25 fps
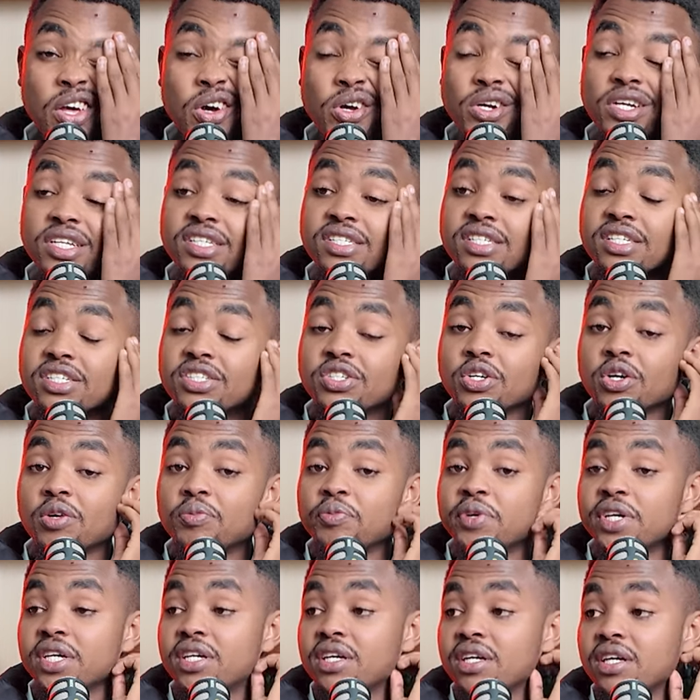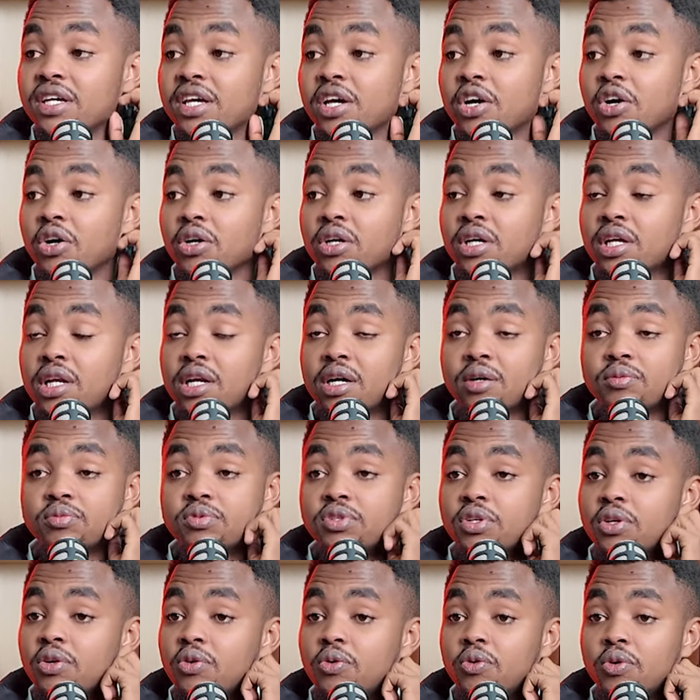are just off as a team. Leo kila
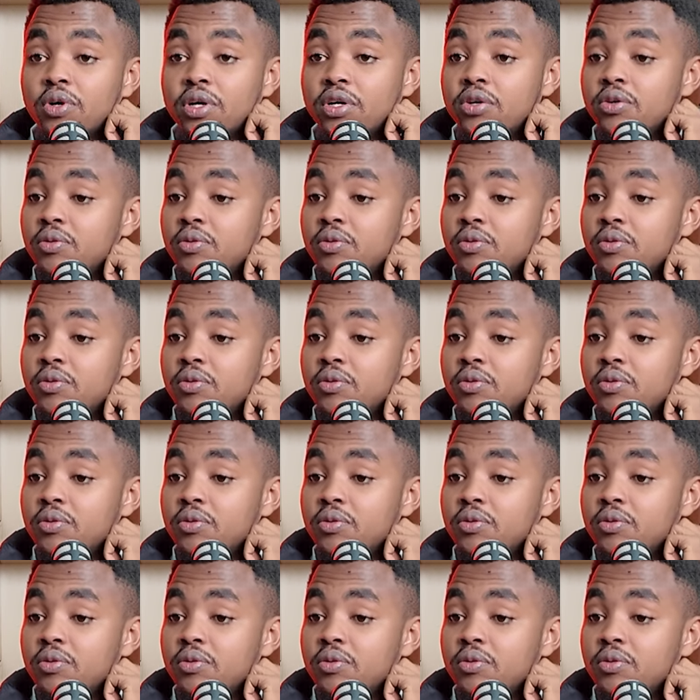mtu alikuwa